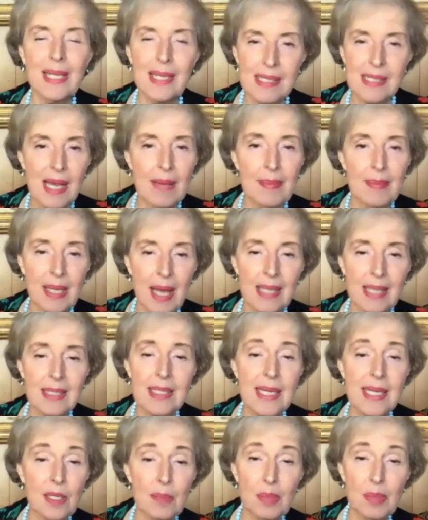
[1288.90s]
because I'm a
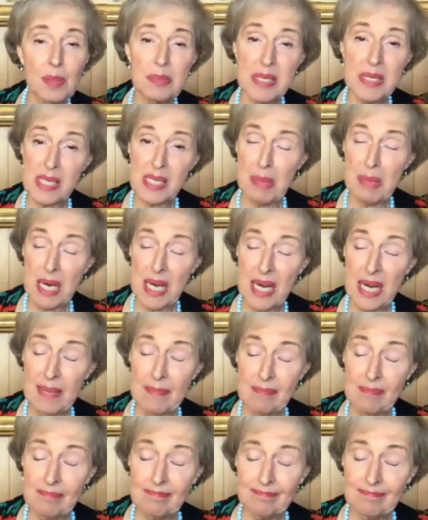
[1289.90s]
terrible busybody.
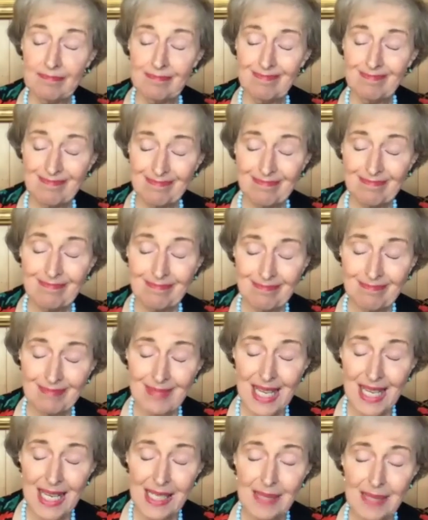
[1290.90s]

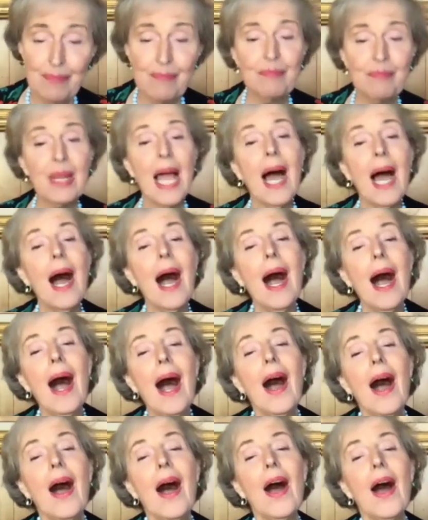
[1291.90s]
Yes.
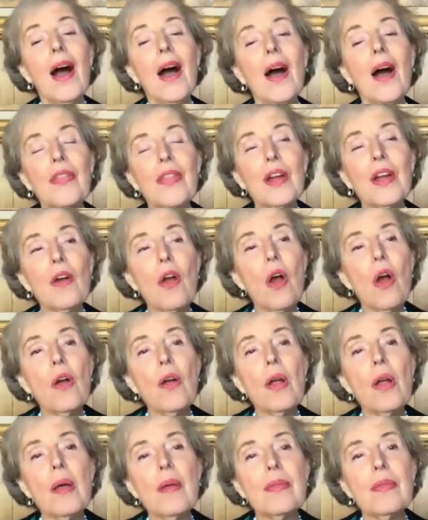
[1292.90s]
There
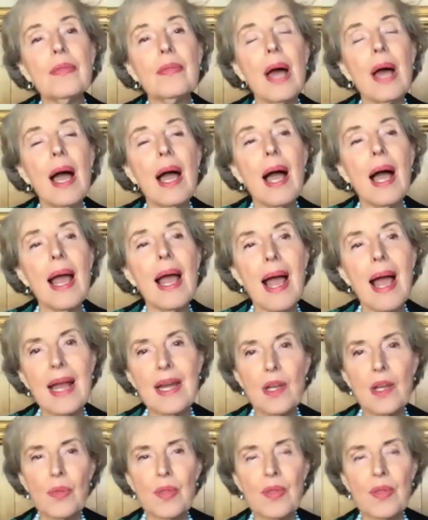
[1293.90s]
are, I
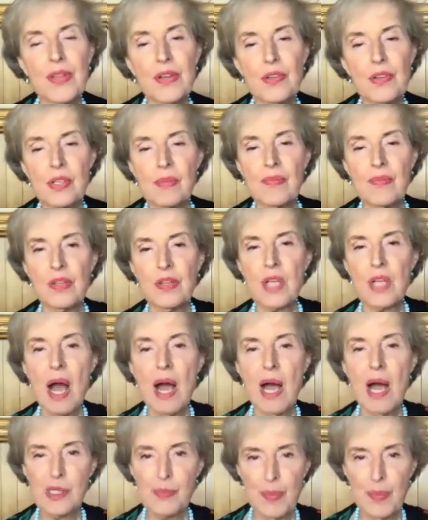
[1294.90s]
know that there's a
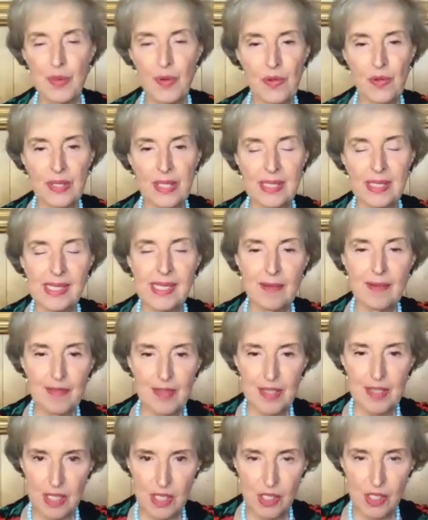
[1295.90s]
hospital in San
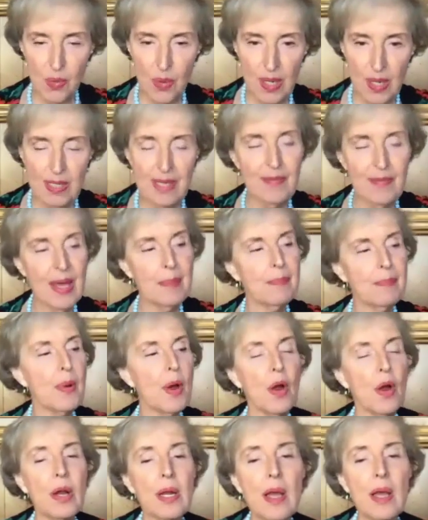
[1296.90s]
Francisco where I live, and
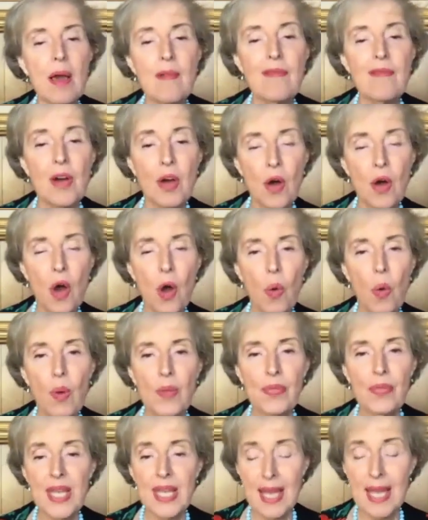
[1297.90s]
part of what
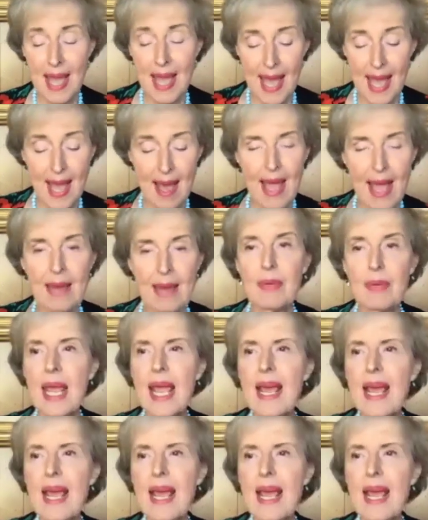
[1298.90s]
they have, and